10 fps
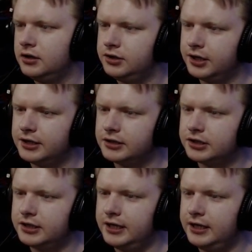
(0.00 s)
you can
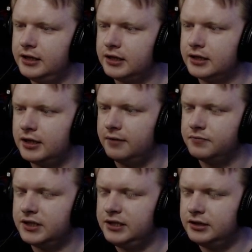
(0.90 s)
see the
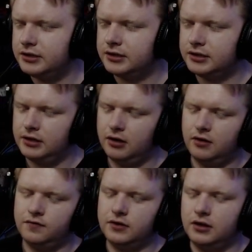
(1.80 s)
clumsiness
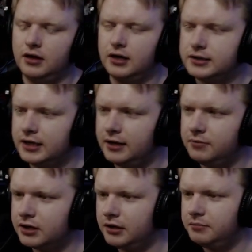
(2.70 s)
of the
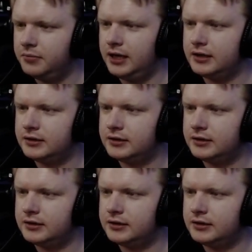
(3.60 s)
lightsaber combat.